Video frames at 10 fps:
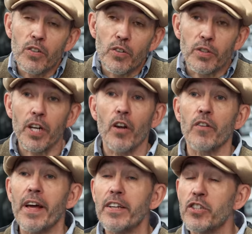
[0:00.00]
using a lot
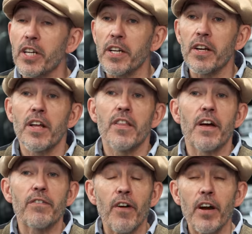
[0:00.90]
of energy,
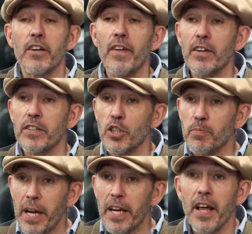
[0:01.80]
they're flying around at
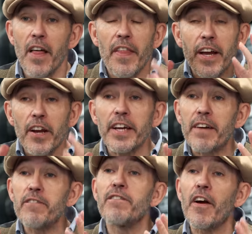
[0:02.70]
speed, they're going to
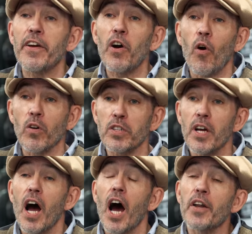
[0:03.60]
get very hot.
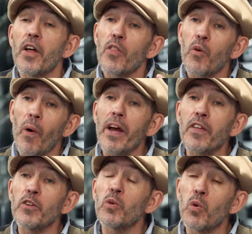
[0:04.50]
And the way
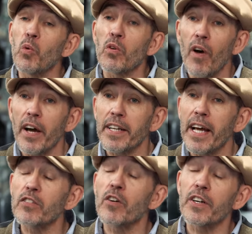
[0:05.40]
that you cool a rider
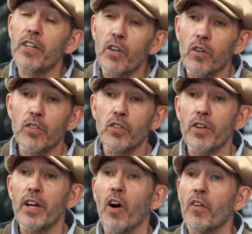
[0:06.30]
down so they can
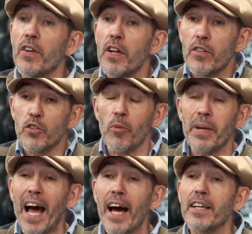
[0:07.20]
concentrate on the job
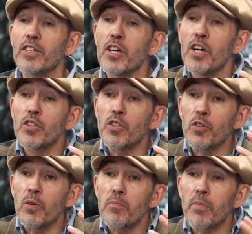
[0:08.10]
in hand is
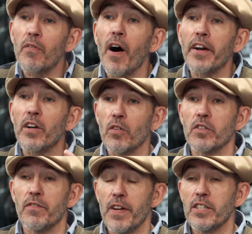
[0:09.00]
to provide
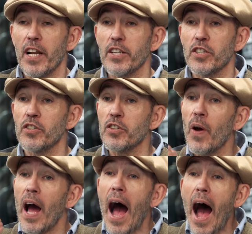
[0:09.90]
lots of ventilation.
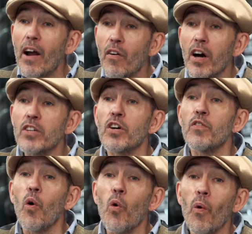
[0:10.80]
So Arai's
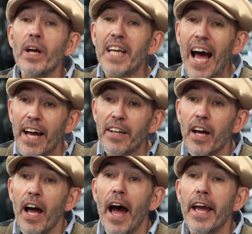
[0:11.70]
have always had
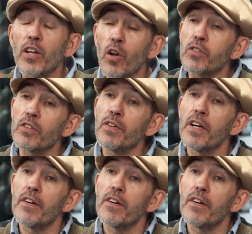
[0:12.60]
a lot of